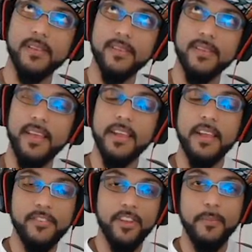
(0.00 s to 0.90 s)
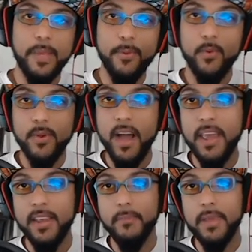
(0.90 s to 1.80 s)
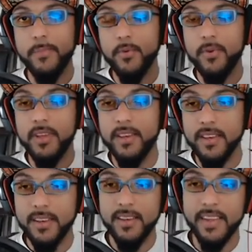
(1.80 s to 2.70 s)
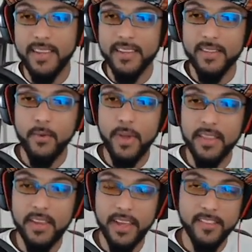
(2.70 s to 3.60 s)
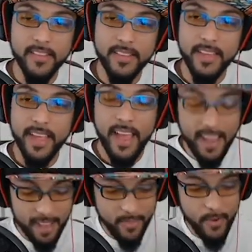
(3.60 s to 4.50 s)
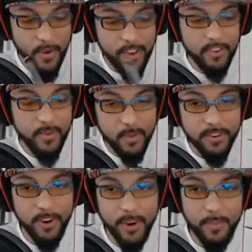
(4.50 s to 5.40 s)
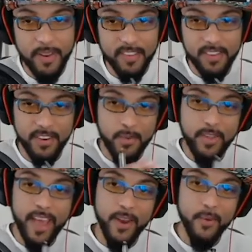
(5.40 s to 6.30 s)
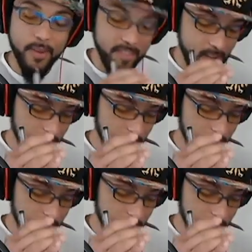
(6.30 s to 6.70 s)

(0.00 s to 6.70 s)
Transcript: In a nutshell, people who got it and people who didn't, like who got the lesson. Like, it's a very general term, but that's like the two categories that we're